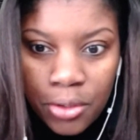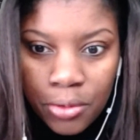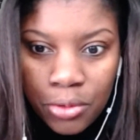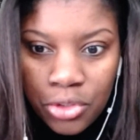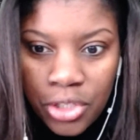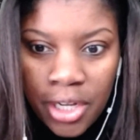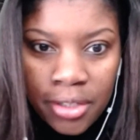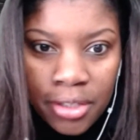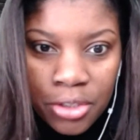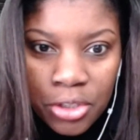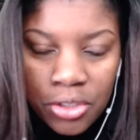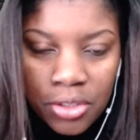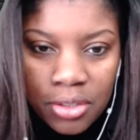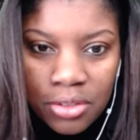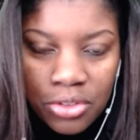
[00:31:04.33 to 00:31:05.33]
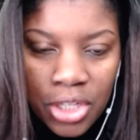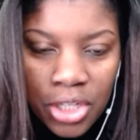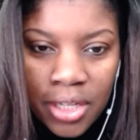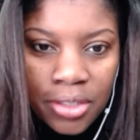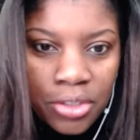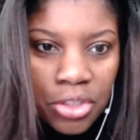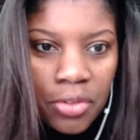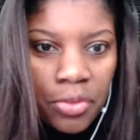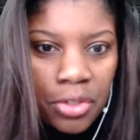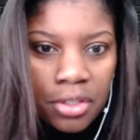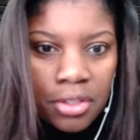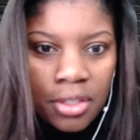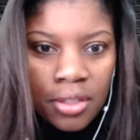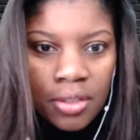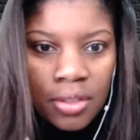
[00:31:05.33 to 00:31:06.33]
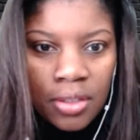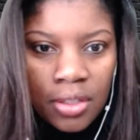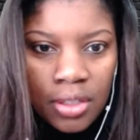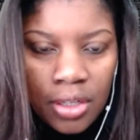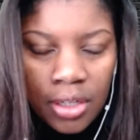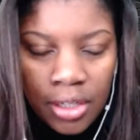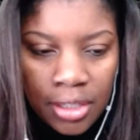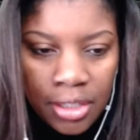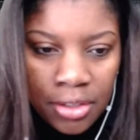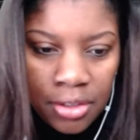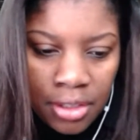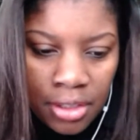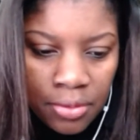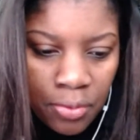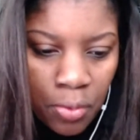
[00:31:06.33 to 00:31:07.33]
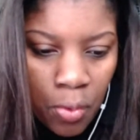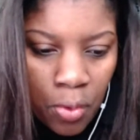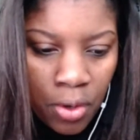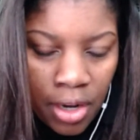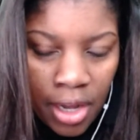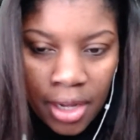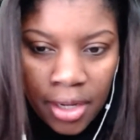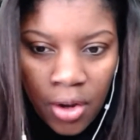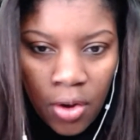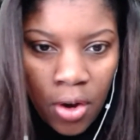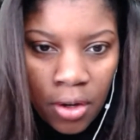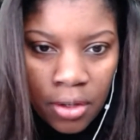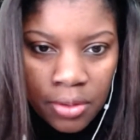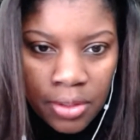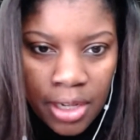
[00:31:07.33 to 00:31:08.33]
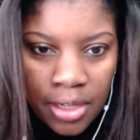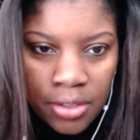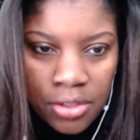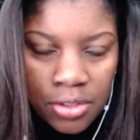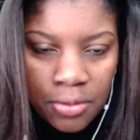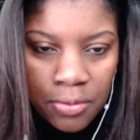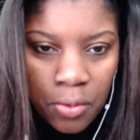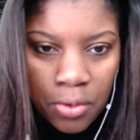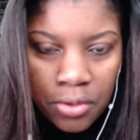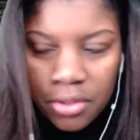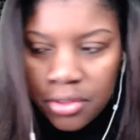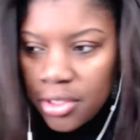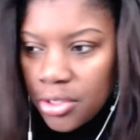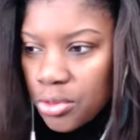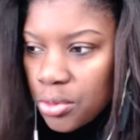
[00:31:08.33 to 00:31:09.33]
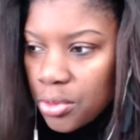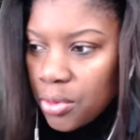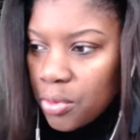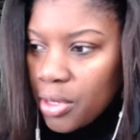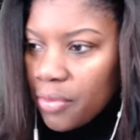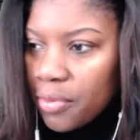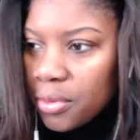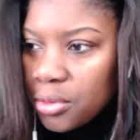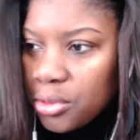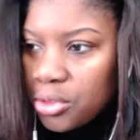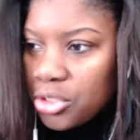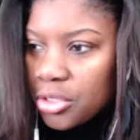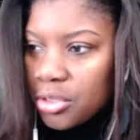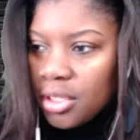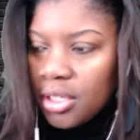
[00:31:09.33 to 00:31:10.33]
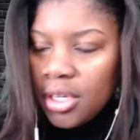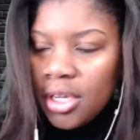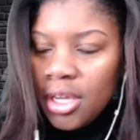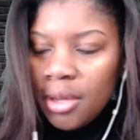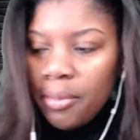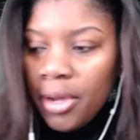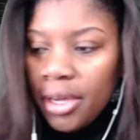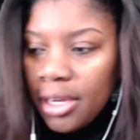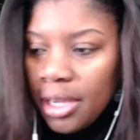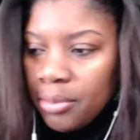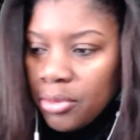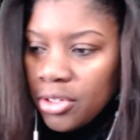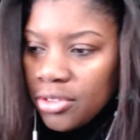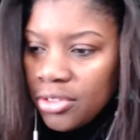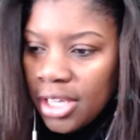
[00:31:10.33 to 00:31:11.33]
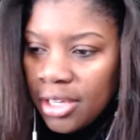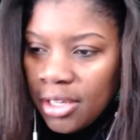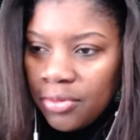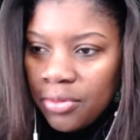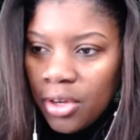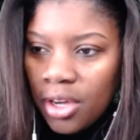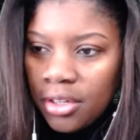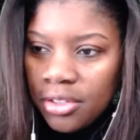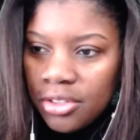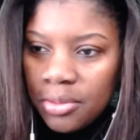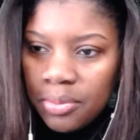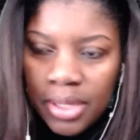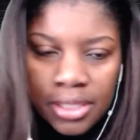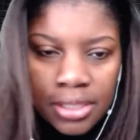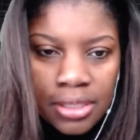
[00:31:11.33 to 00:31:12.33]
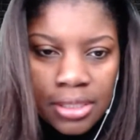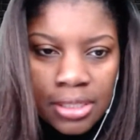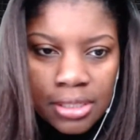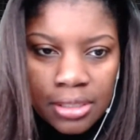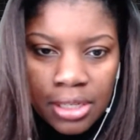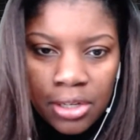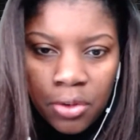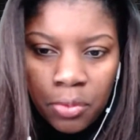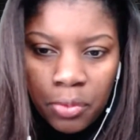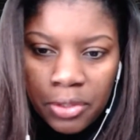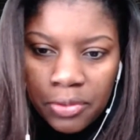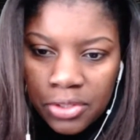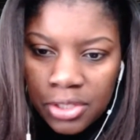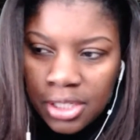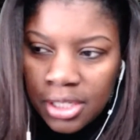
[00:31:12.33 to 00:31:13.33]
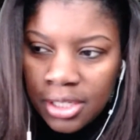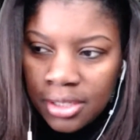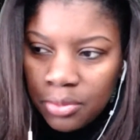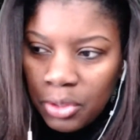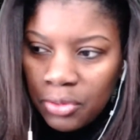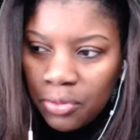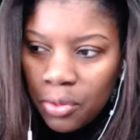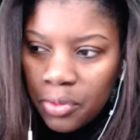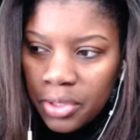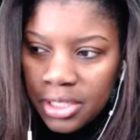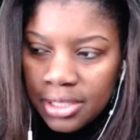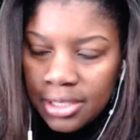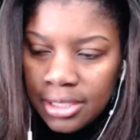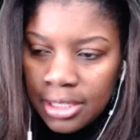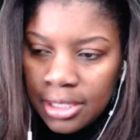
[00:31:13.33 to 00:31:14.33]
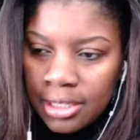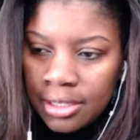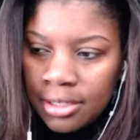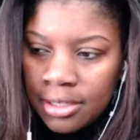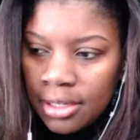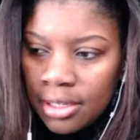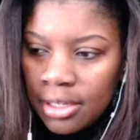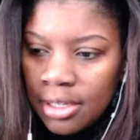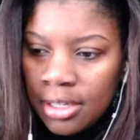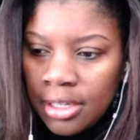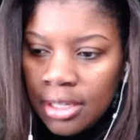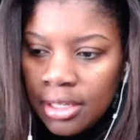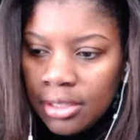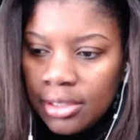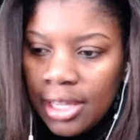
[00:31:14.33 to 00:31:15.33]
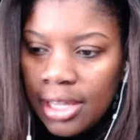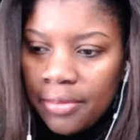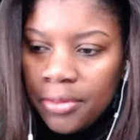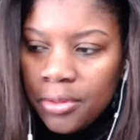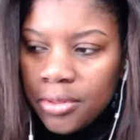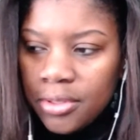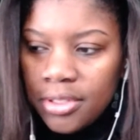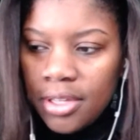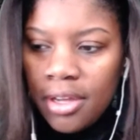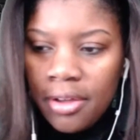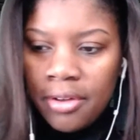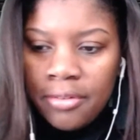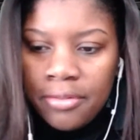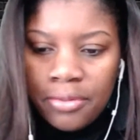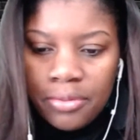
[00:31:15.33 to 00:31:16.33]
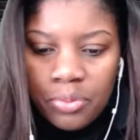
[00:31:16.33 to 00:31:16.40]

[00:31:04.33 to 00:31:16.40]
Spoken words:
challenge everything in the 4IR, and that is the Fourth Industrial Revolution. But I'm going to say on a domestic scale, we've already seen levels of